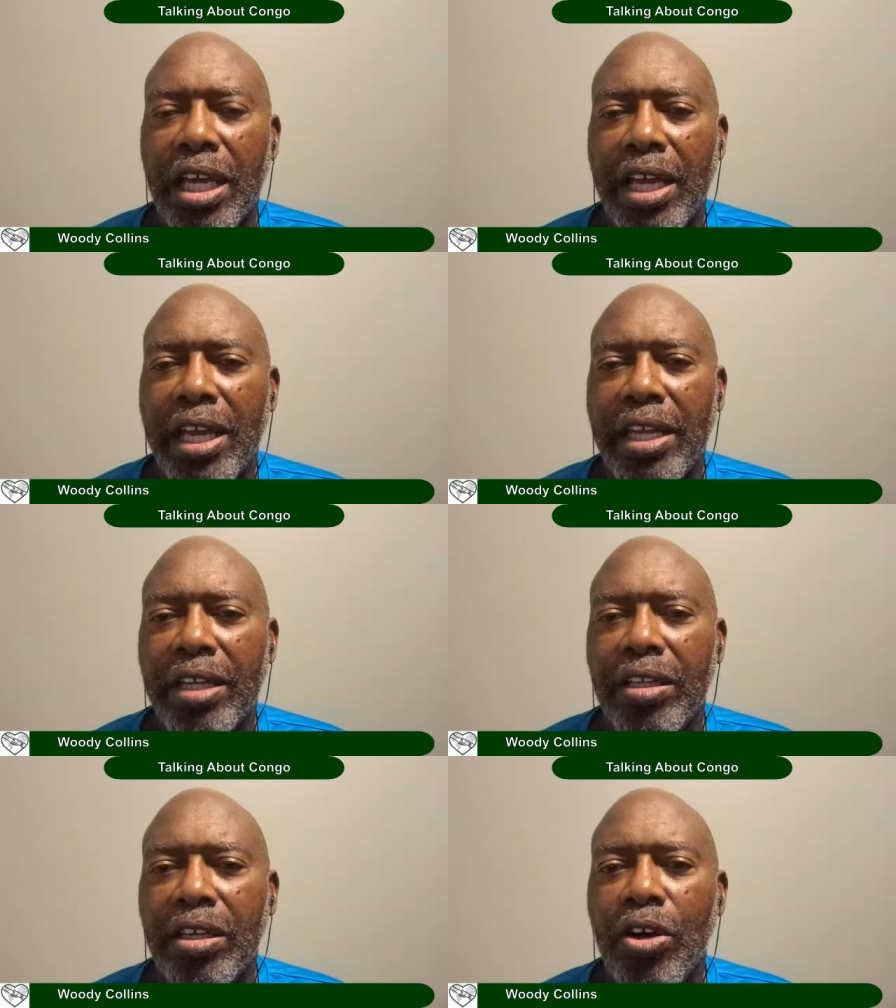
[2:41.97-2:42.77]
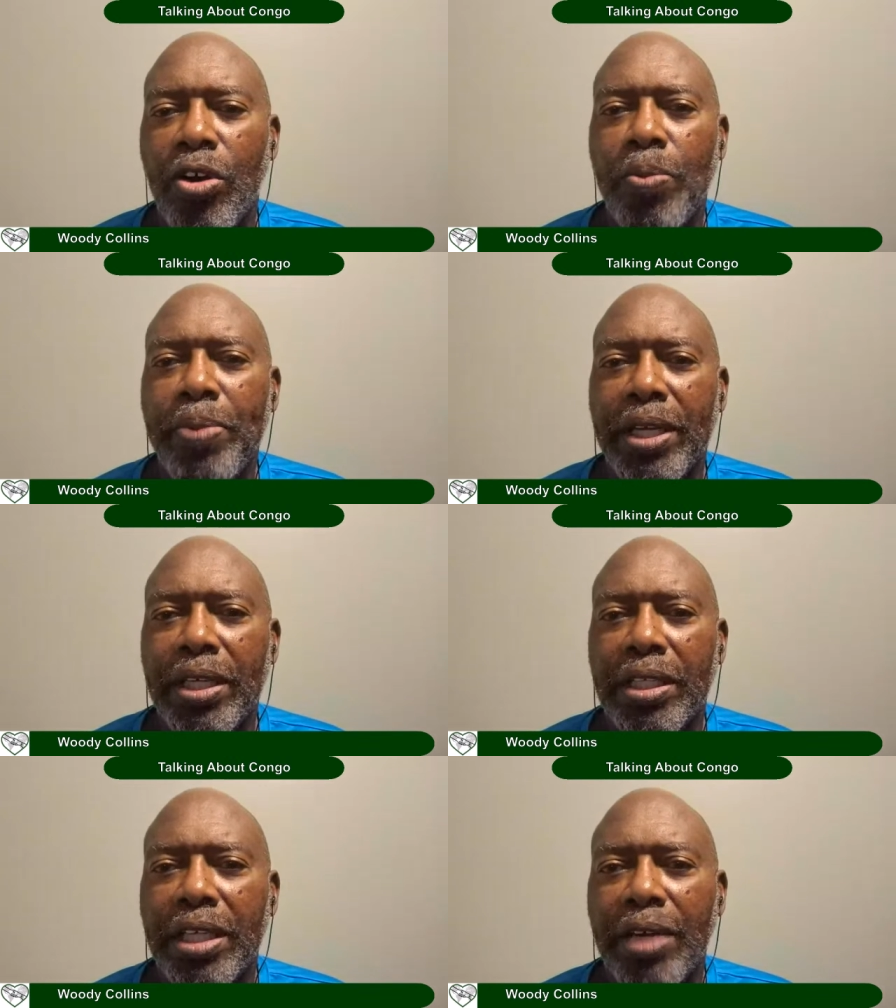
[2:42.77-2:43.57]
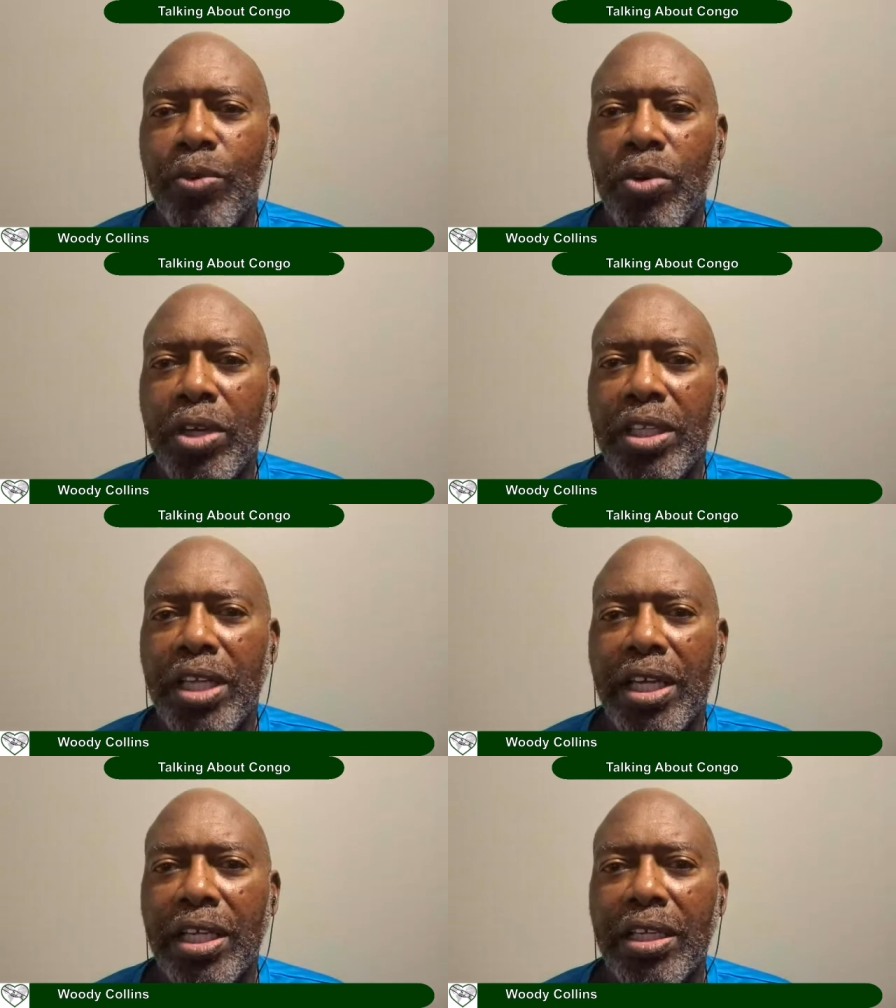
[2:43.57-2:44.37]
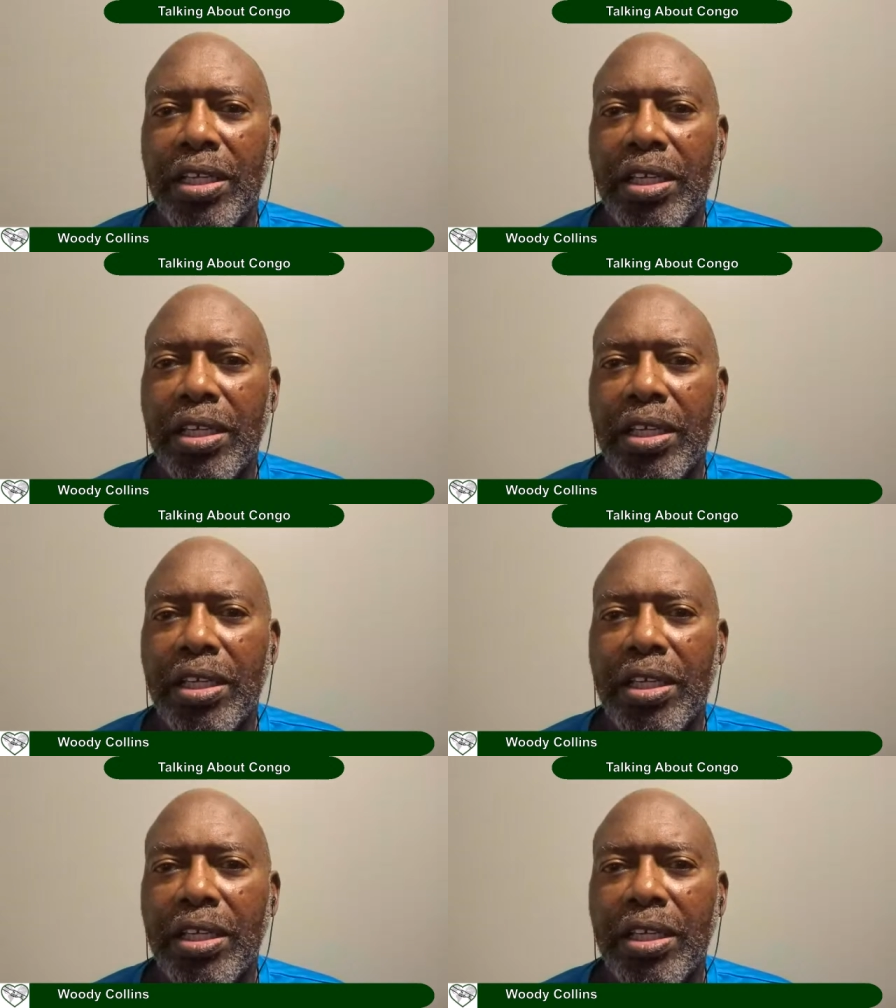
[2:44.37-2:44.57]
and hoping that one day